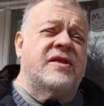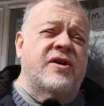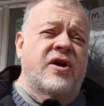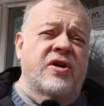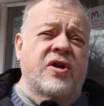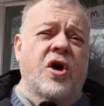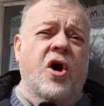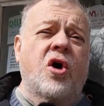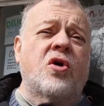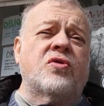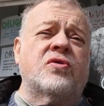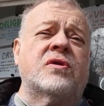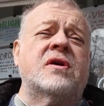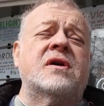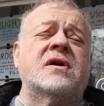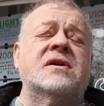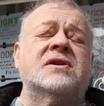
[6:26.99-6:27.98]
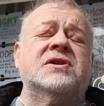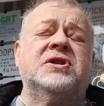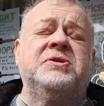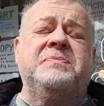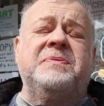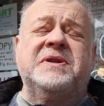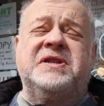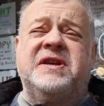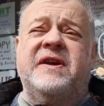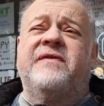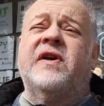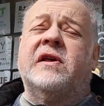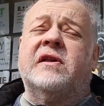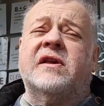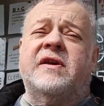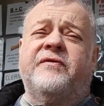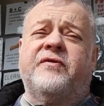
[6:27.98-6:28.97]
They're known
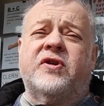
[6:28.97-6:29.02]
specifically